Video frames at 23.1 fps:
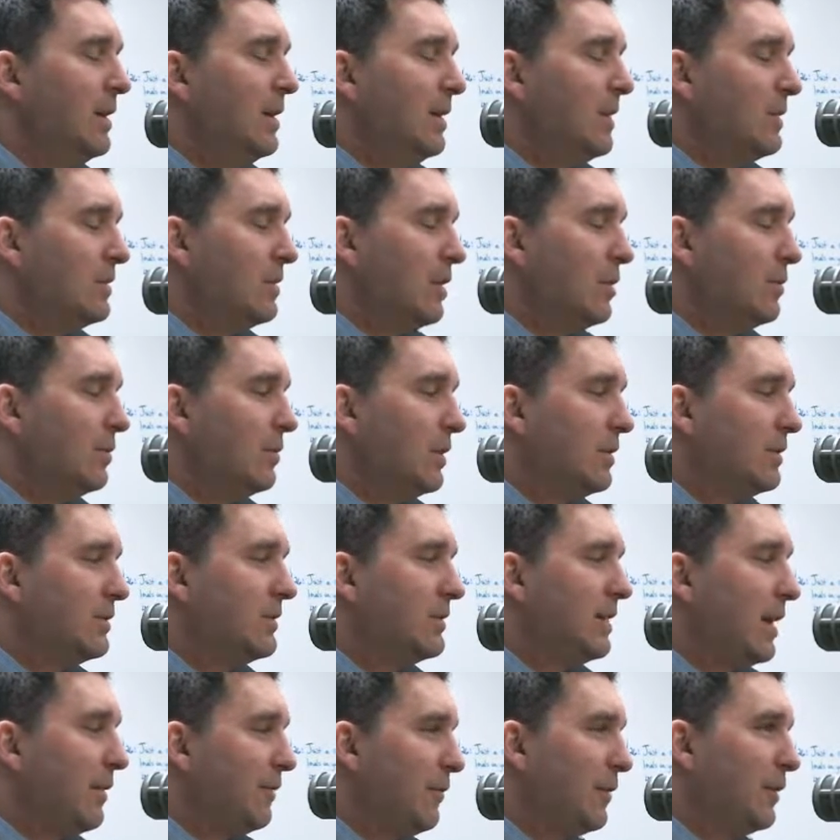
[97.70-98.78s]
So there's
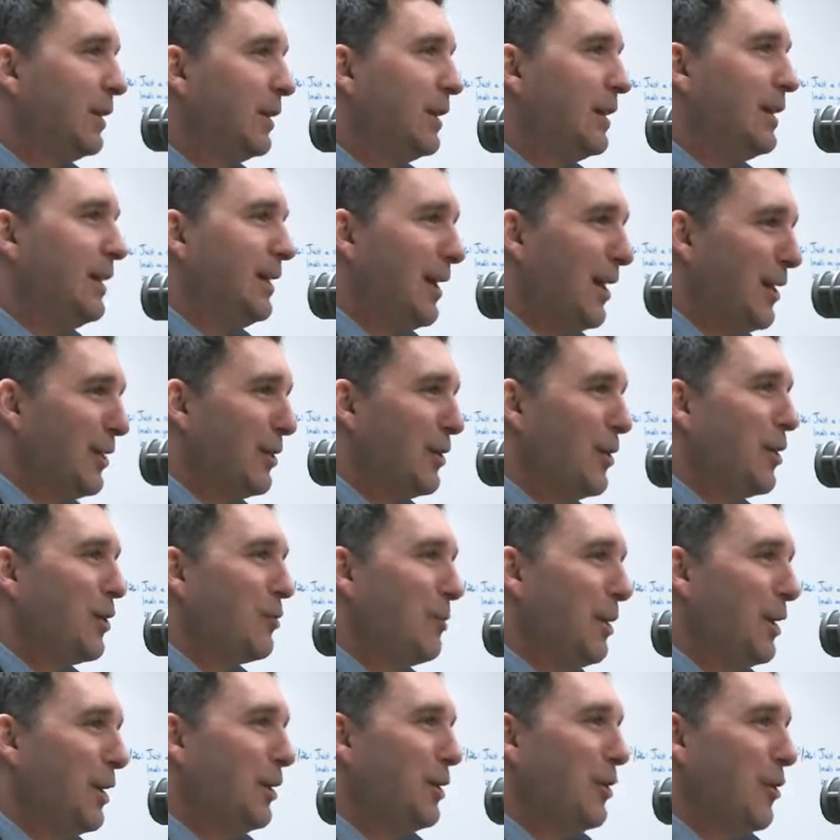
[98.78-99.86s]
definitely a long
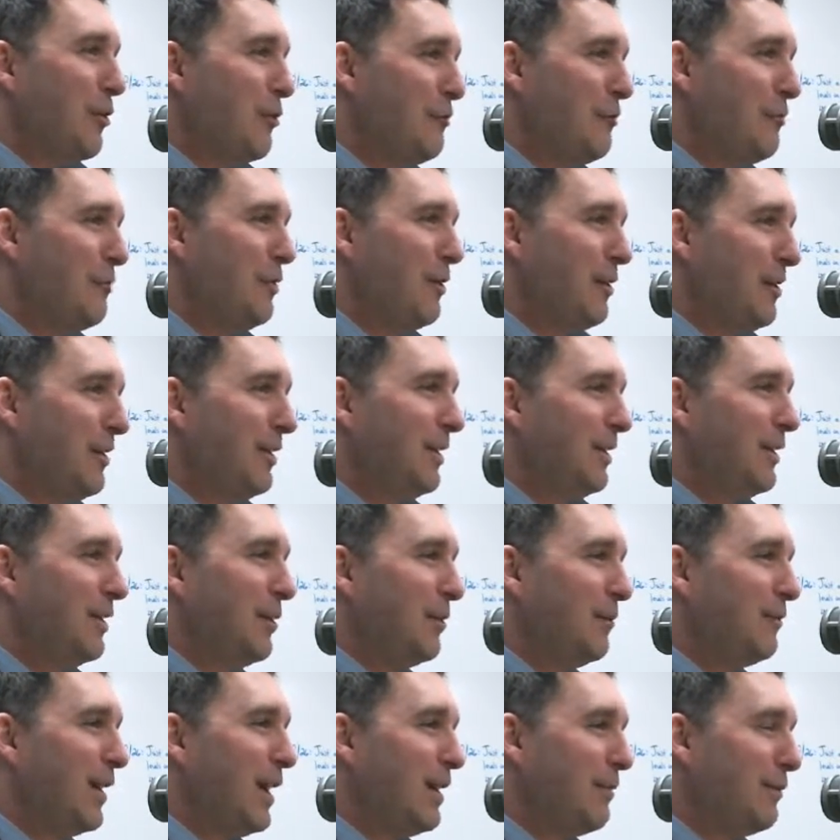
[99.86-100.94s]
way to go, you know,
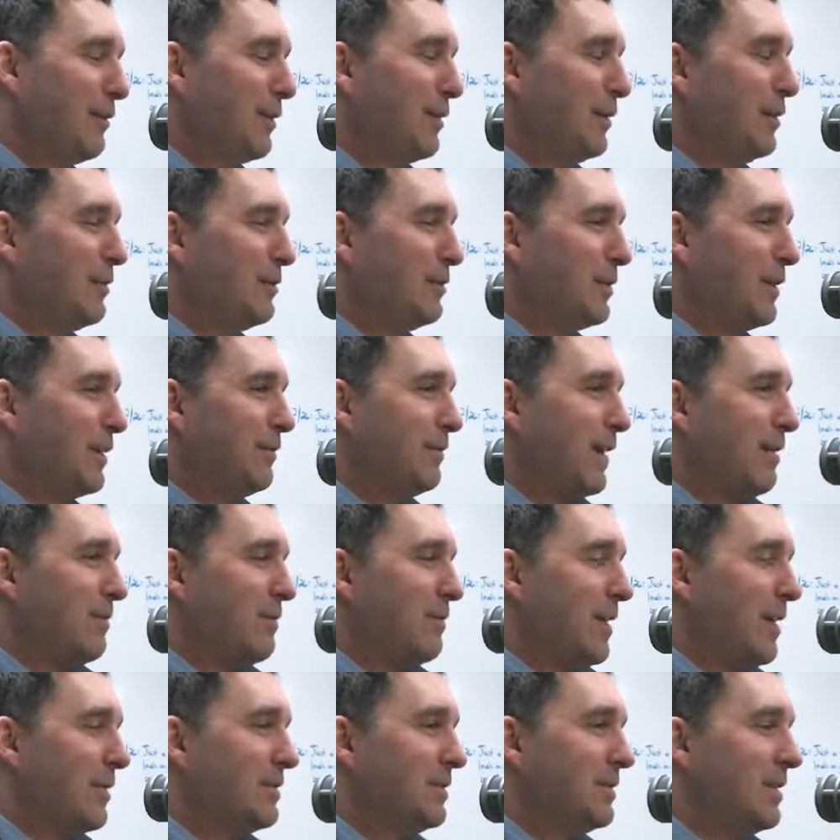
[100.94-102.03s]
mm-hmm.
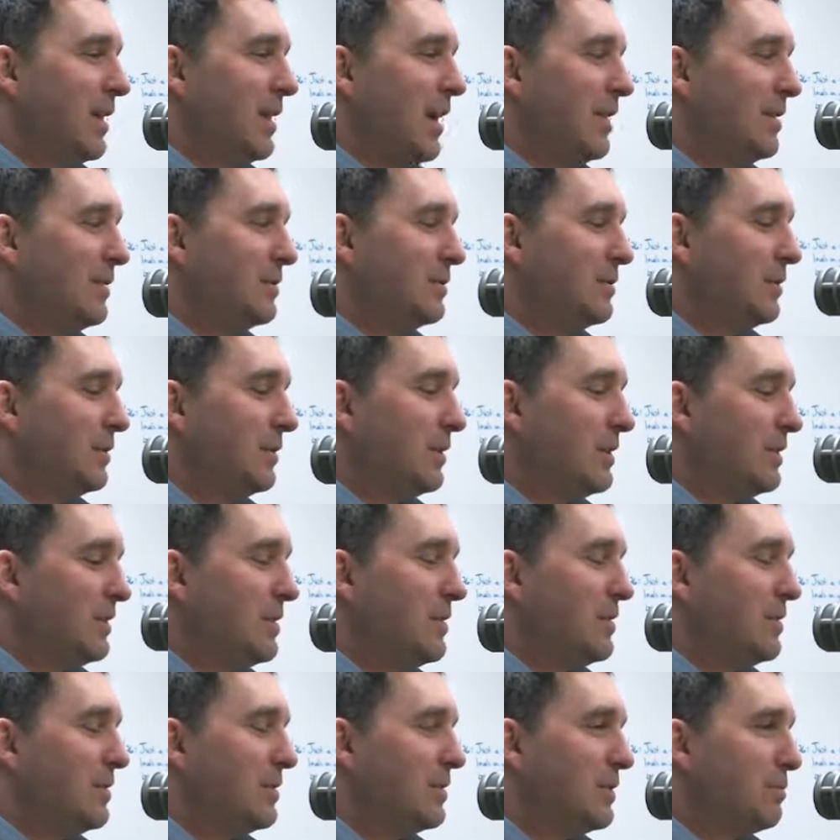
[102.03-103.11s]
$525,000. So
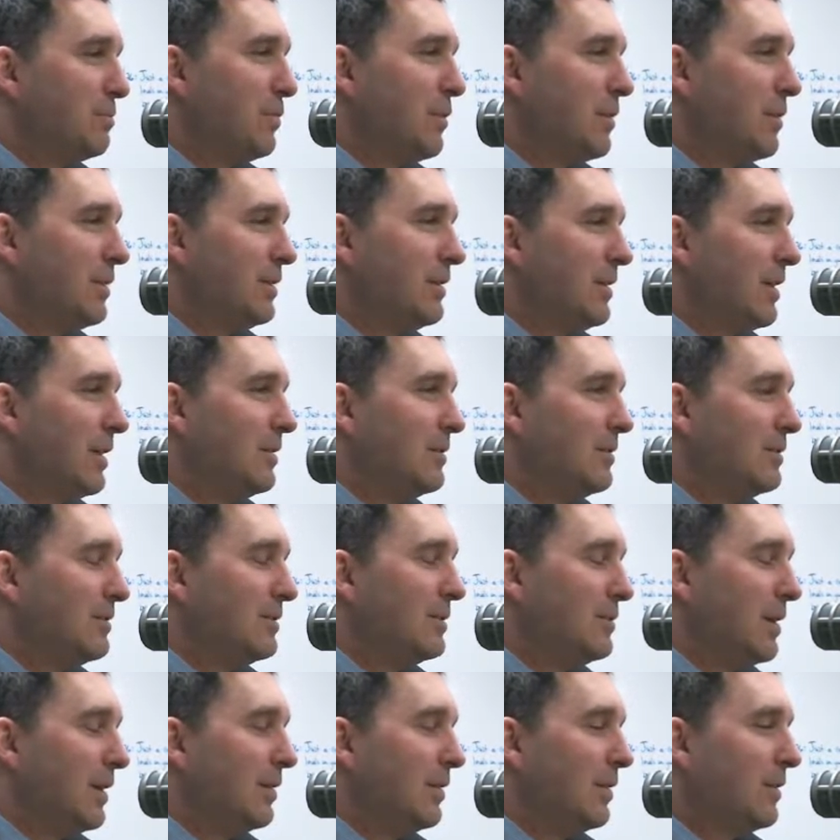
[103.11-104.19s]
continue to support the arts and
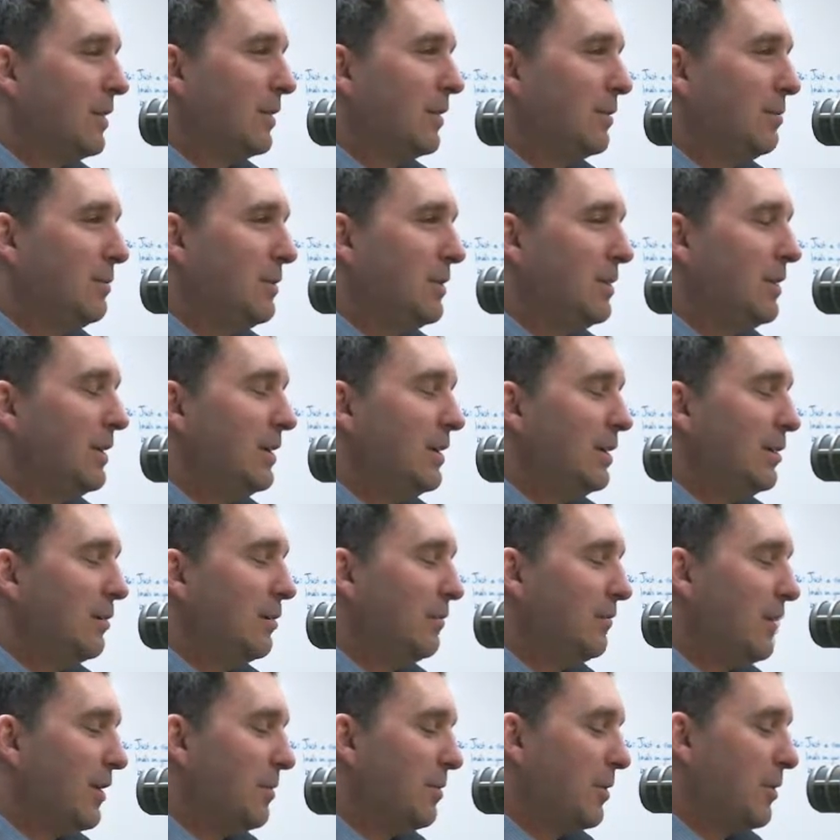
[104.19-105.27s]
strengthen our community here in
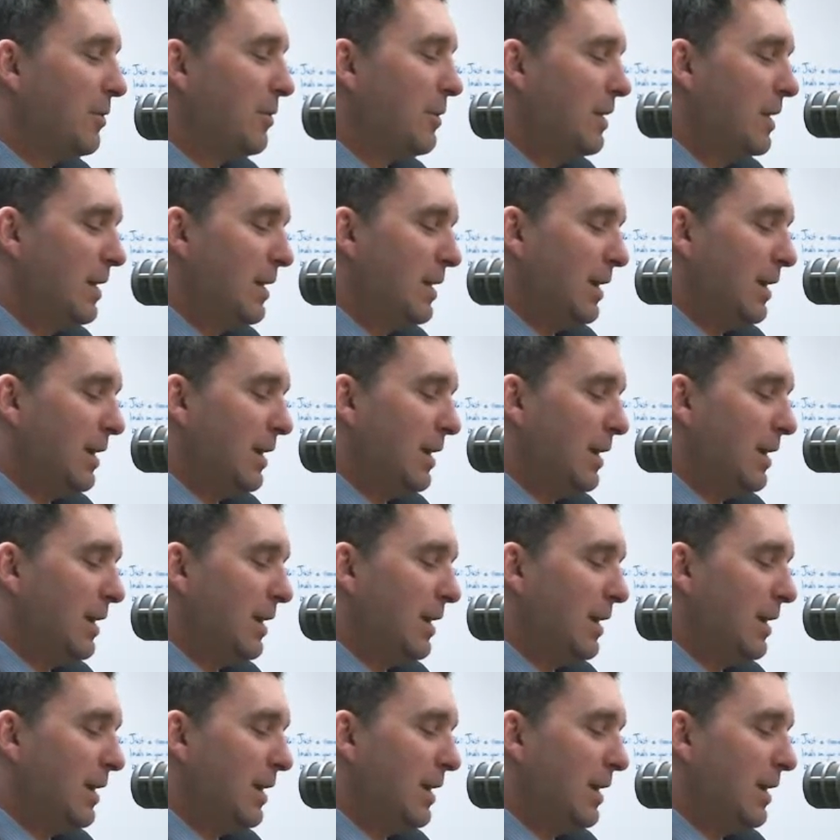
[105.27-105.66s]
Faribault.